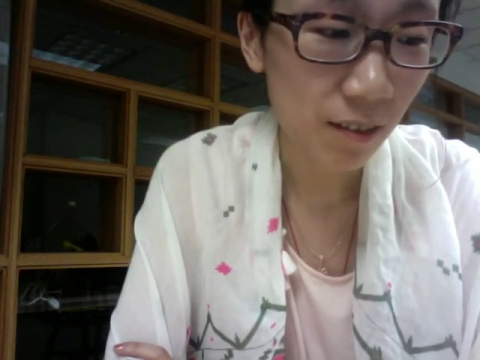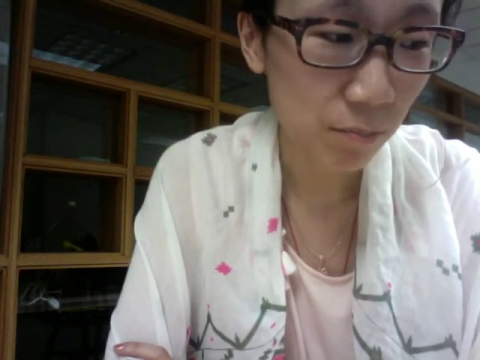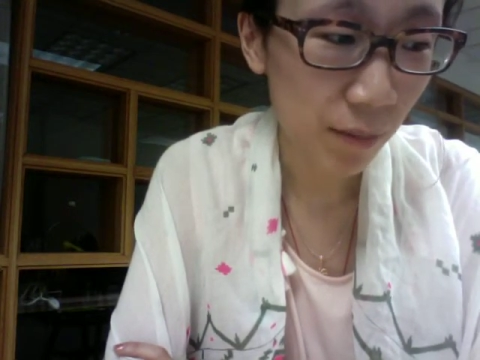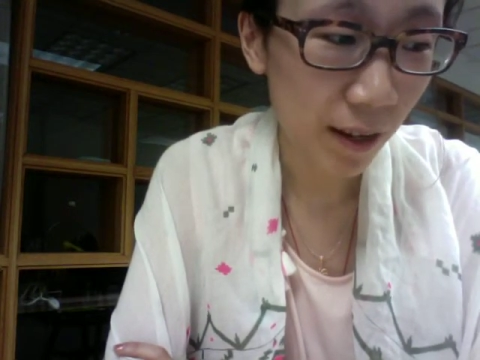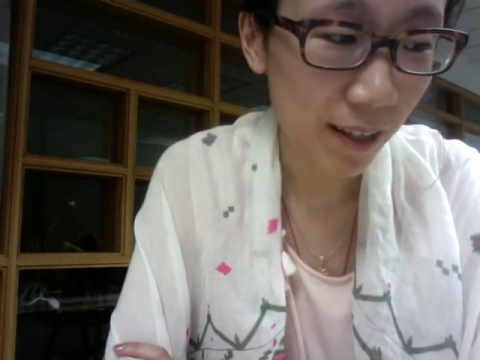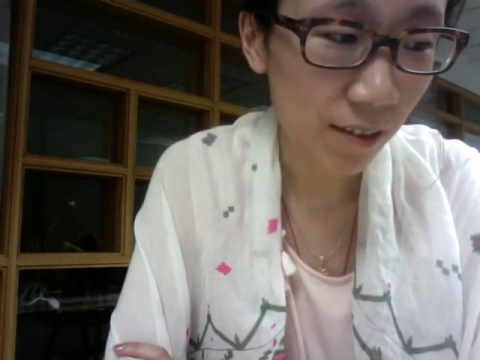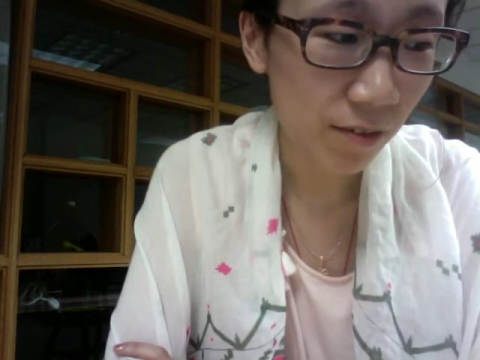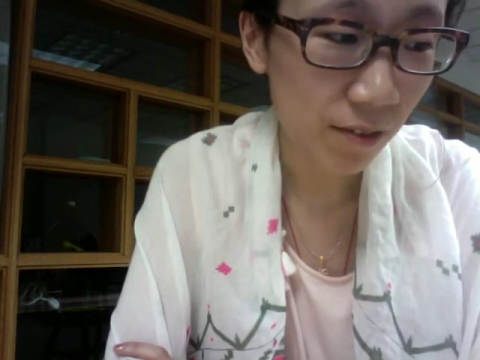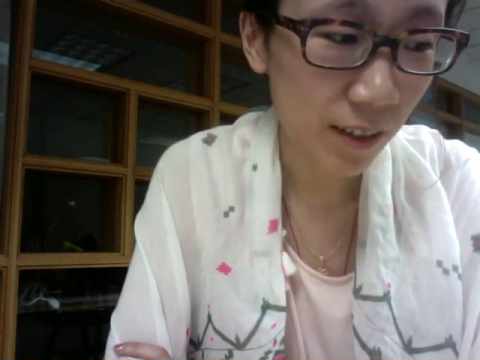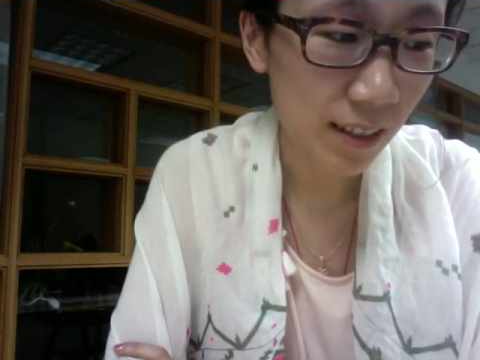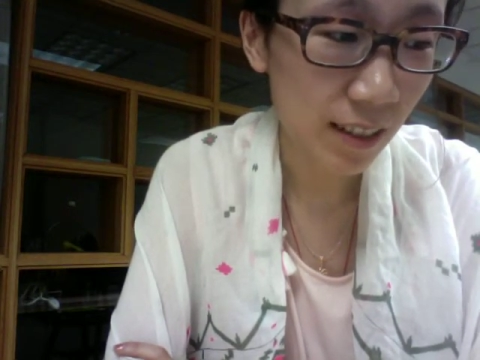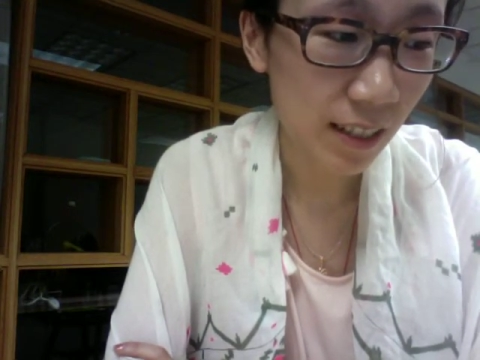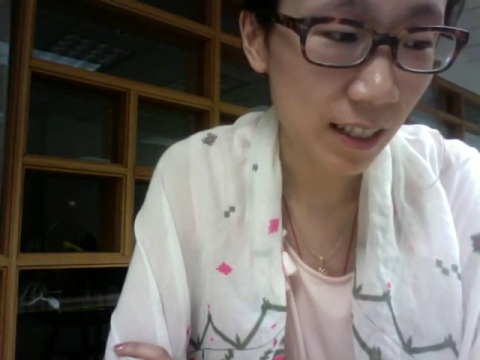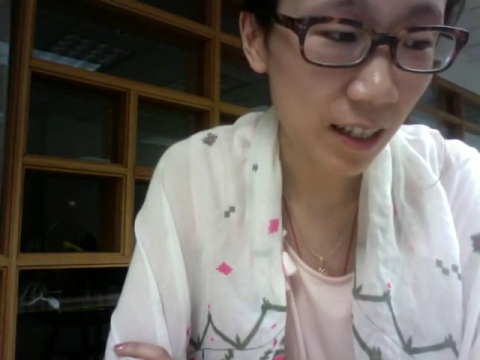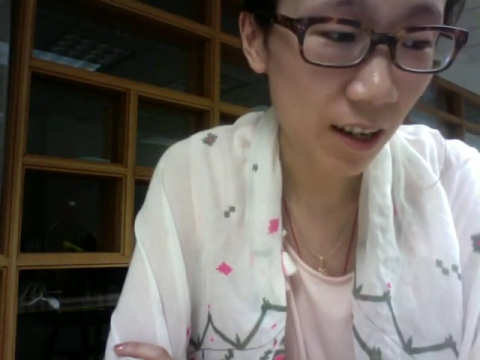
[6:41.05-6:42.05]

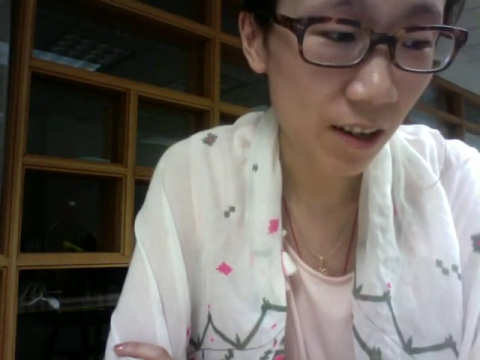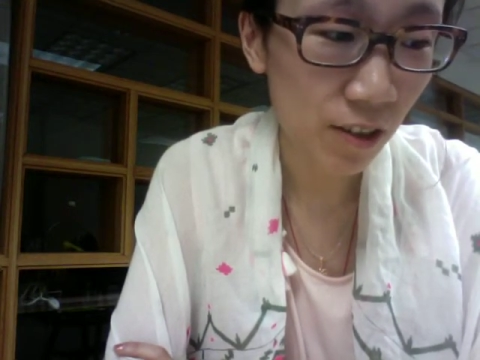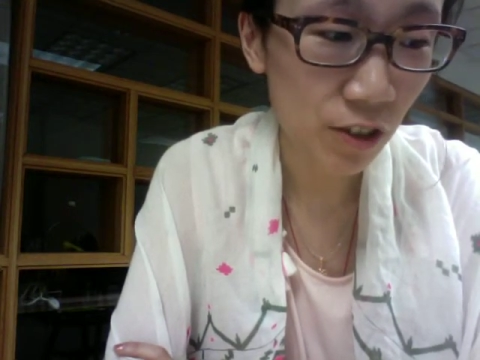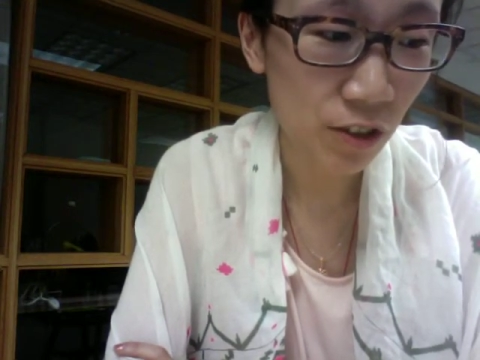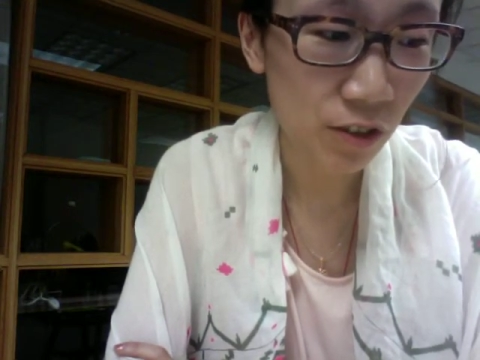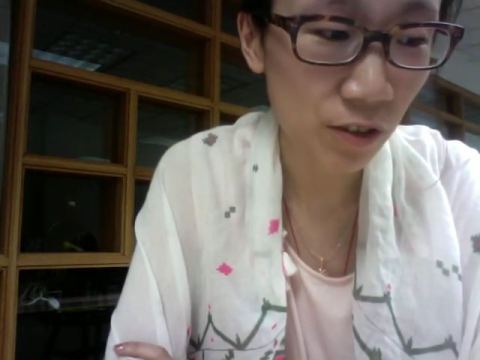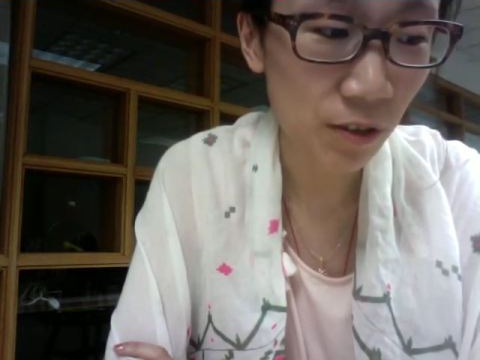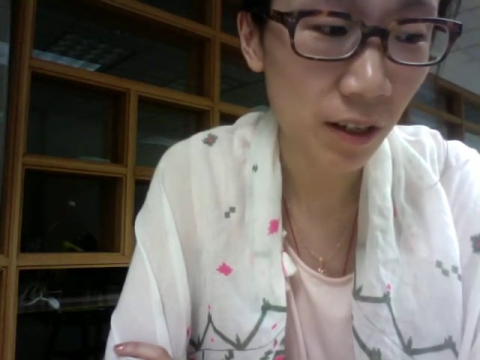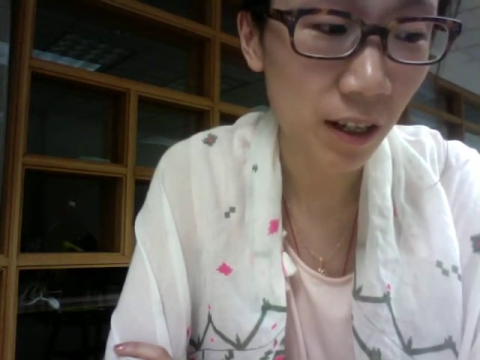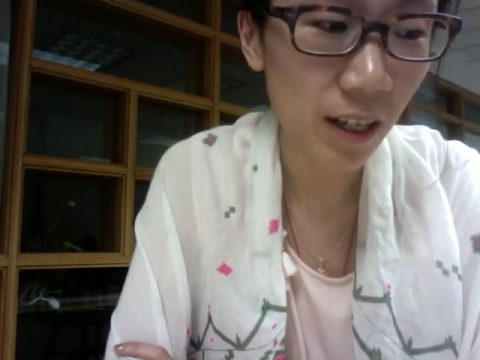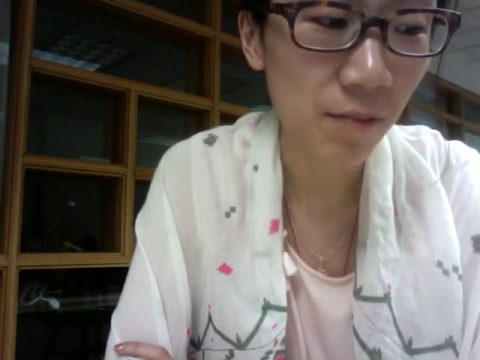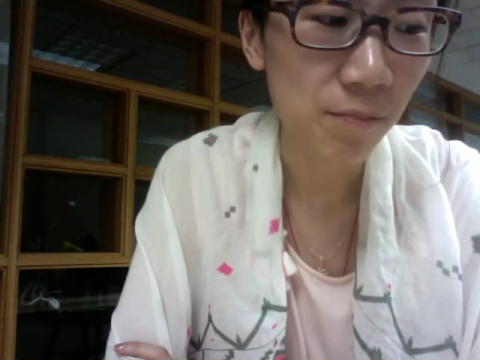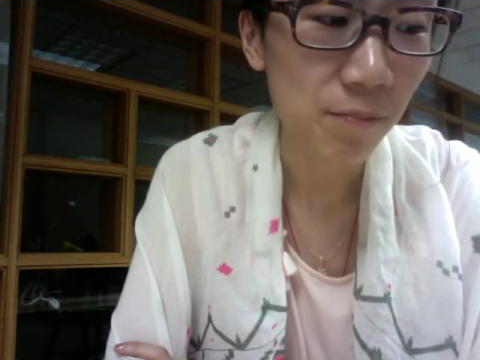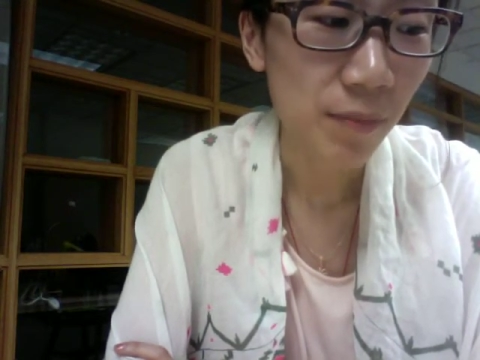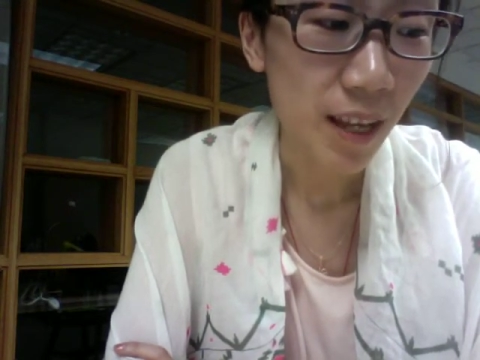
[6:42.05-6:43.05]
benefits equal to a